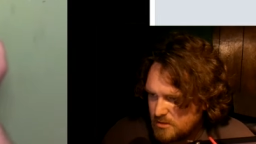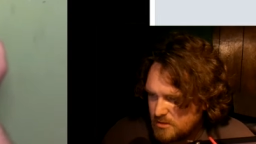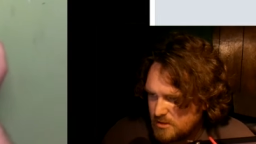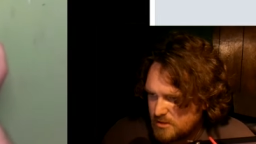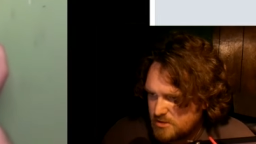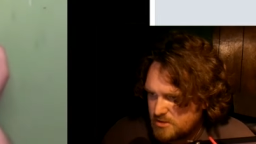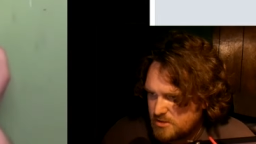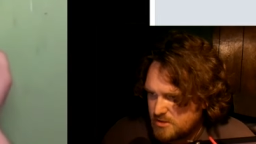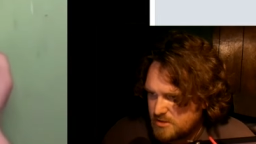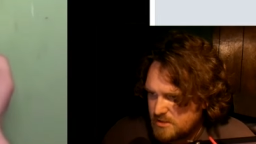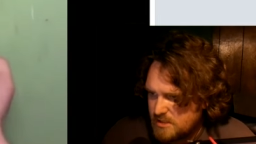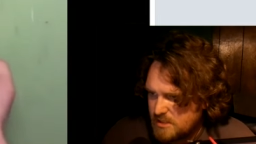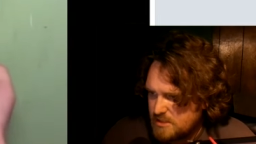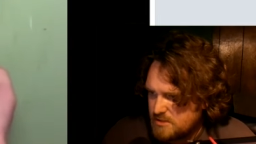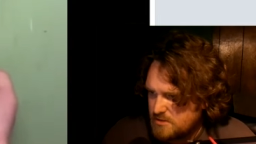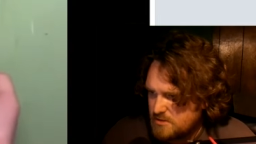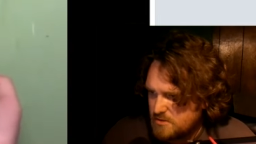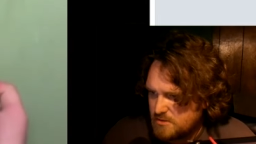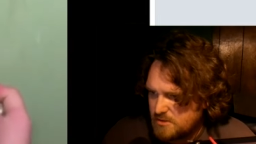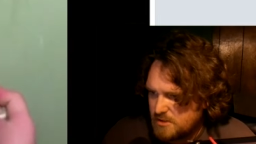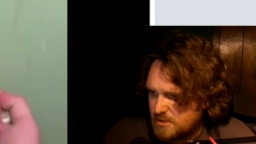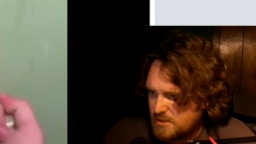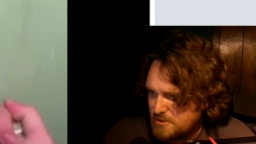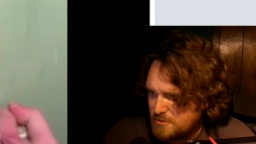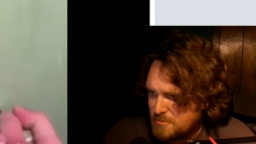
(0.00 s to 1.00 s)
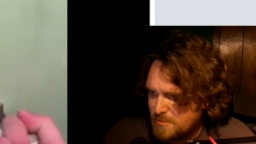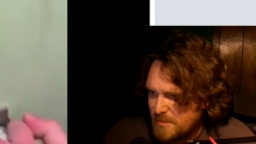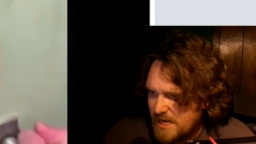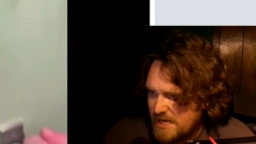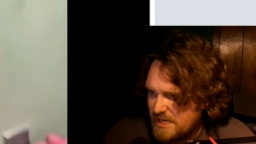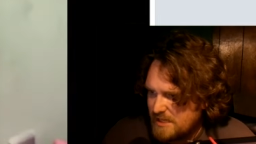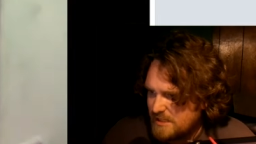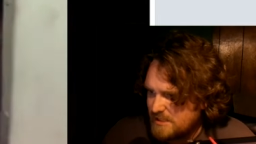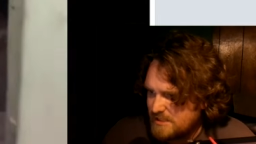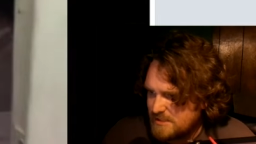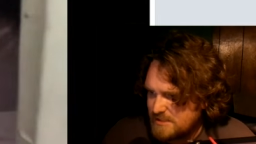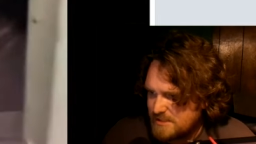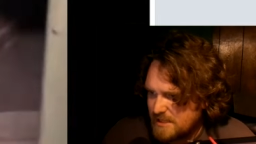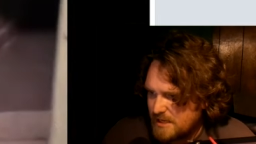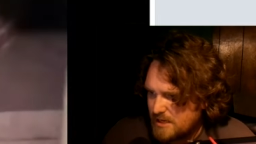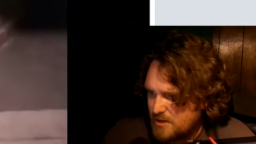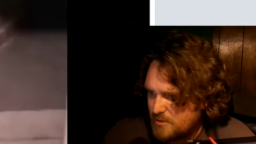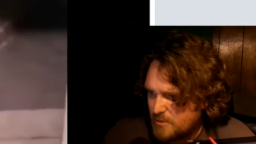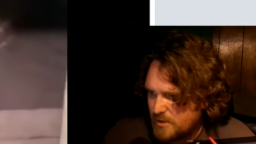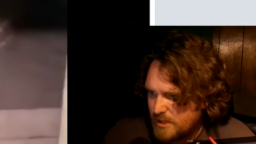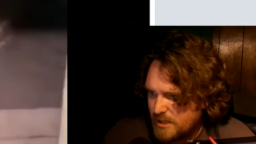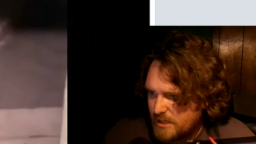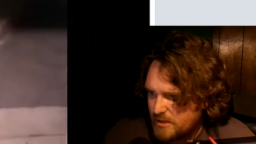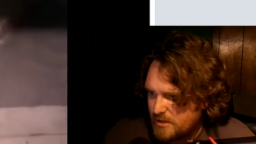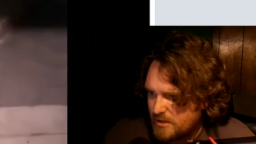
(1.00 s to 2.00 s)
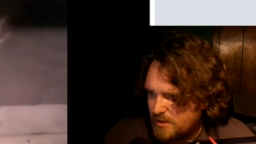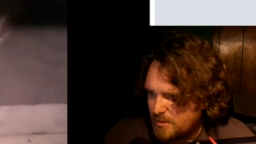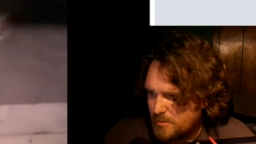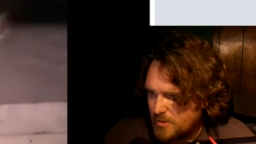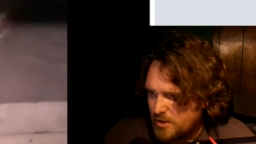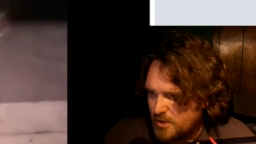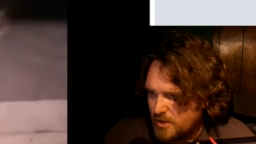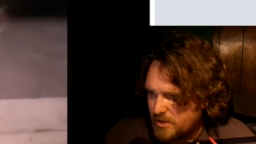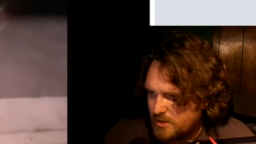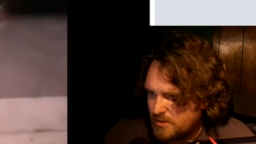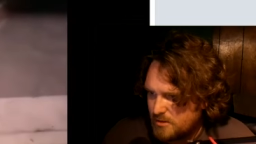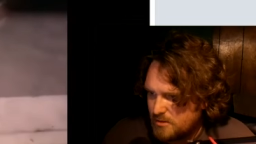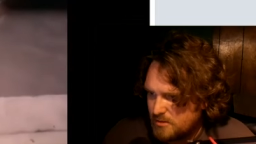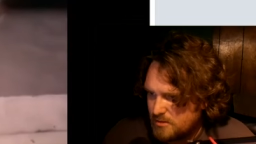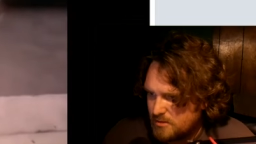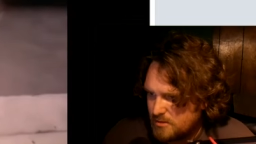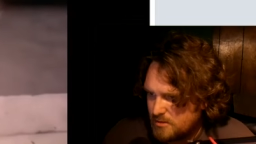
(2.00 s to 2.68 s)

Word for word: It's just easier to do maintenance that way. Come on.